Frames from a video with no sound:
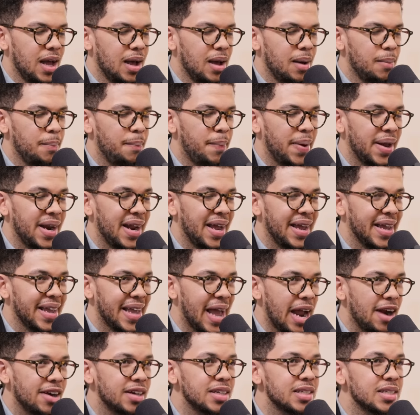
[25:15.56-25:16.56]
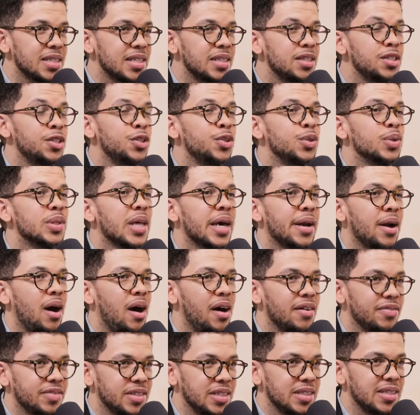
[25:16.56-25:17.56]
But I guarantee you that
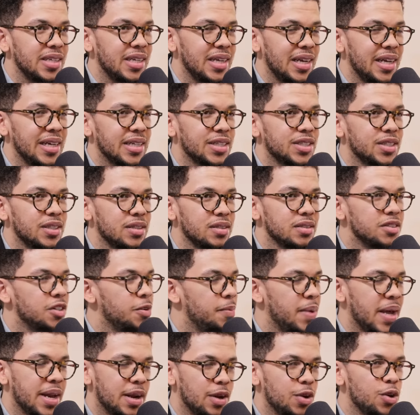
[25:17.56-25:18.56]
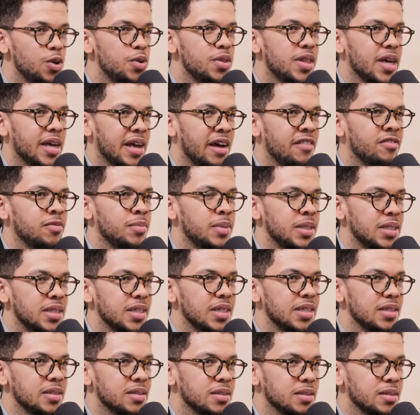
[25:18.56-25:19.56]
after the election, no matter who the government
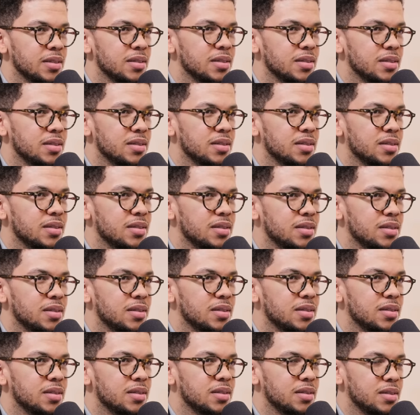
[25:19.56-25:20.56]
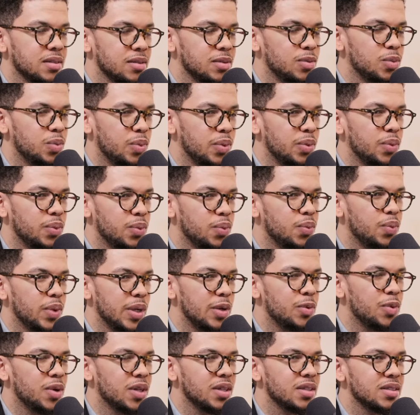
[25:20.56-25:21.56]
is, we
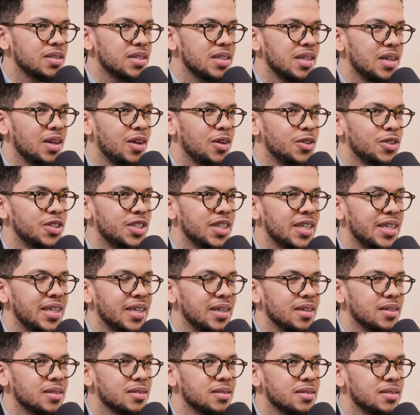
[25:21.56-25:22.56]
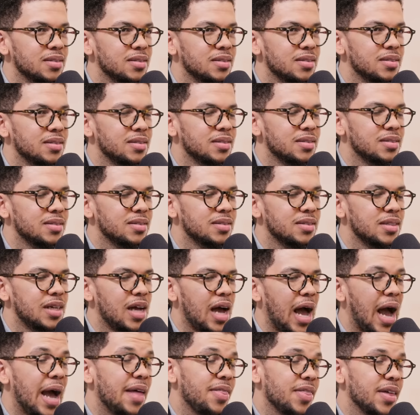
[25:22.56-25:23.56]
will see load shedding,
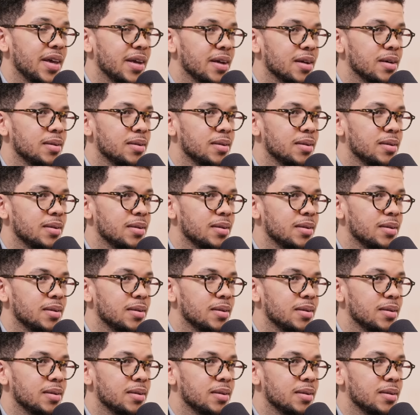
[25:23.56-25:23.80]
I think.